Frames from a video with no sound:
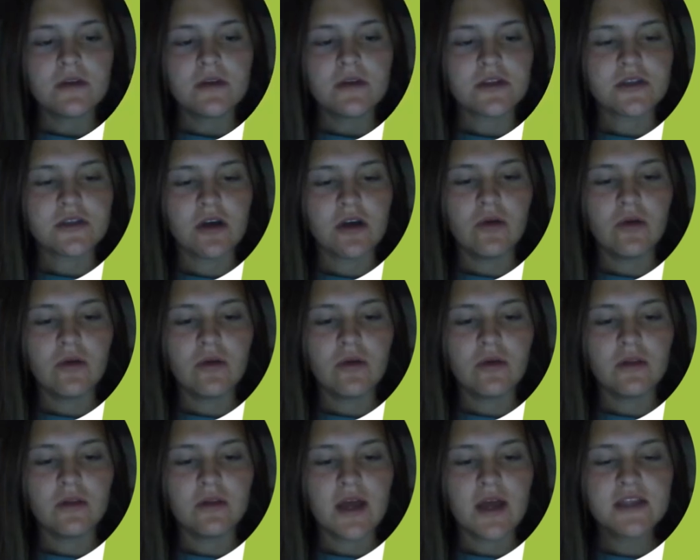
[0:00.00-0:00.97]
So
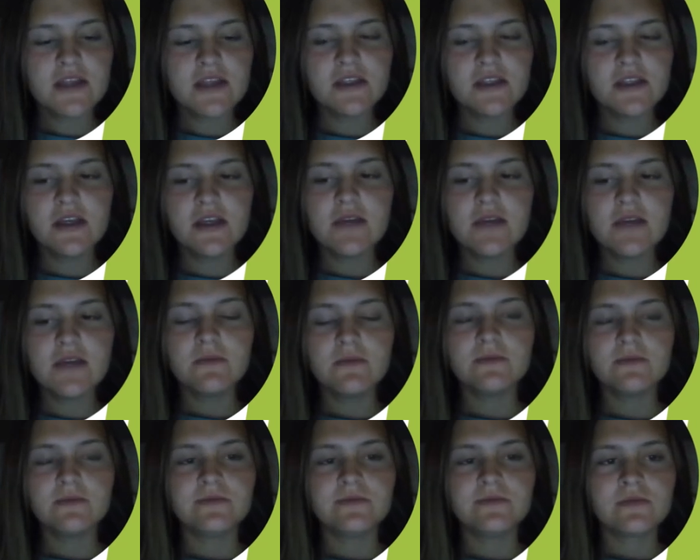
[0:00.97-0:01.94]
lastly,
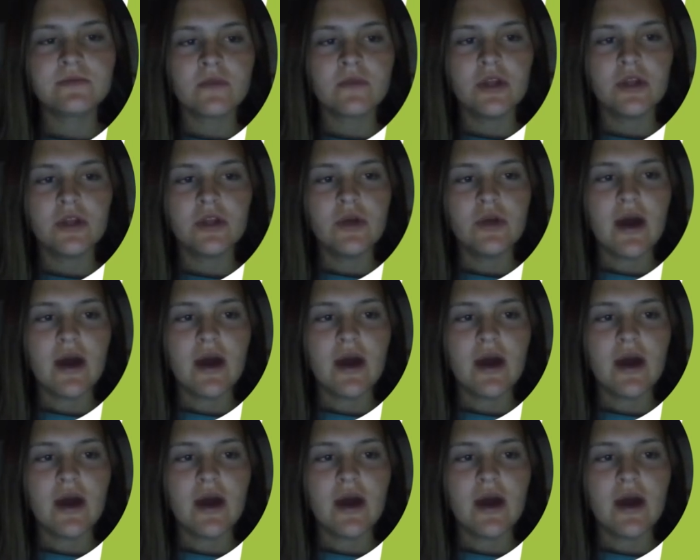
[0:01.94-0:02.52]
you